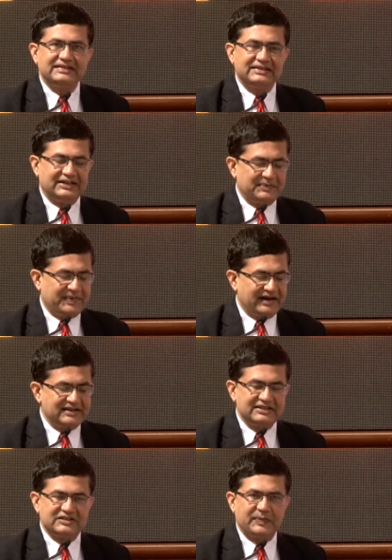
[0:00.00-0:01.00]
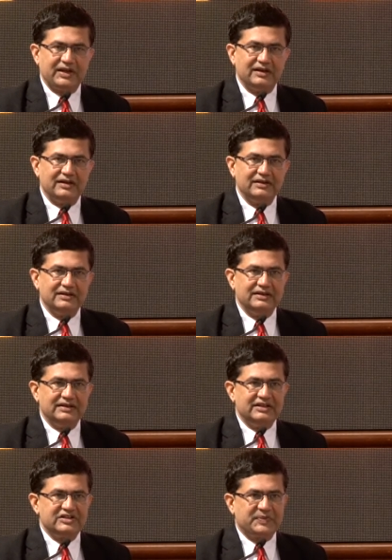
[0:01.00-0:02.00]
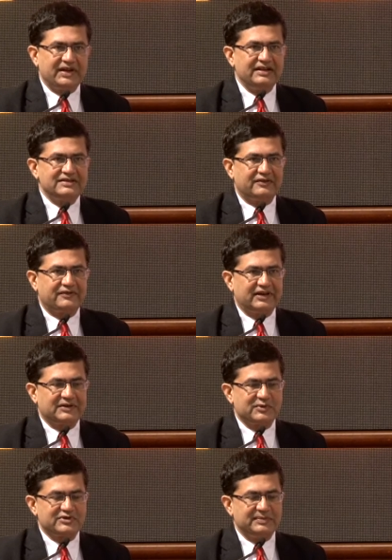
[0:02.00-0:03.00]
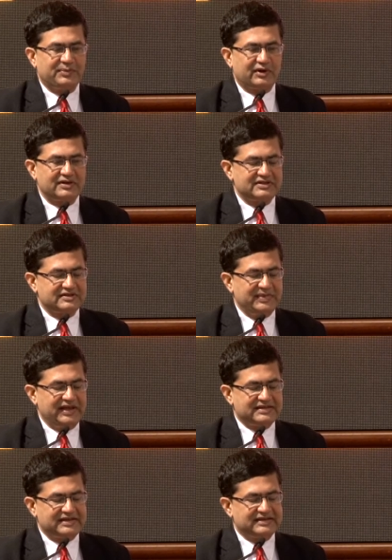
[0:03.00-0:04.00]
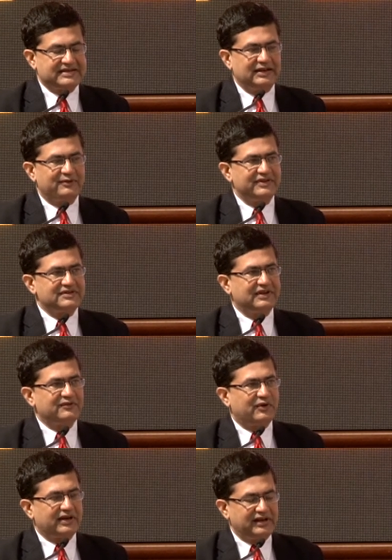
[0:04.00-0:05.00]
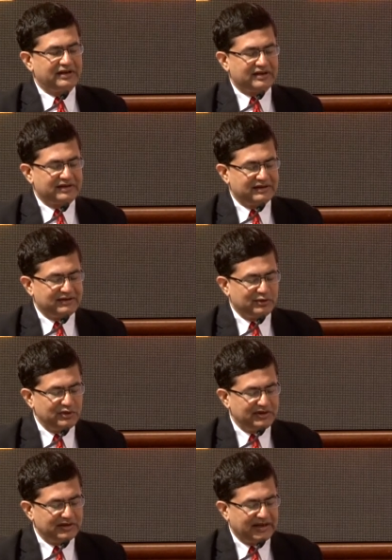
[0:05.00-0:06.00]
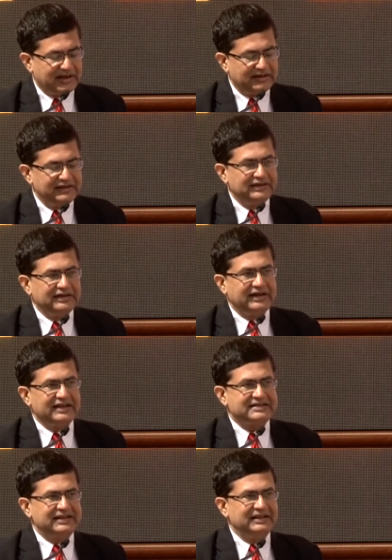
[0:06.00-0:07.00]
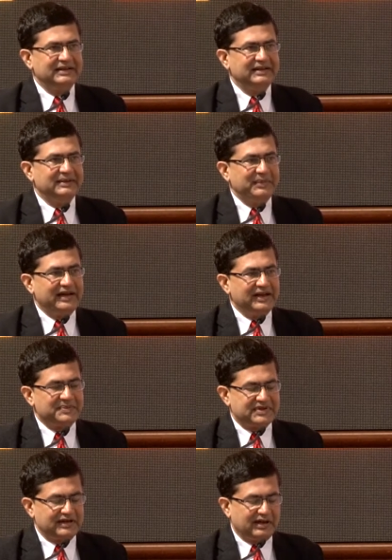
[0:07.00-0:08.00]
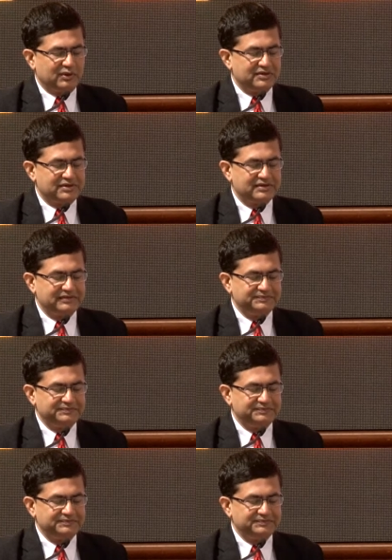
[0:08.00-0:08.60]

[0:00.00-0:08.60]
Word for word: third part is the speed. Speed is of utmost importance. BSE itself is 140 year old and it has seen many ups and downs.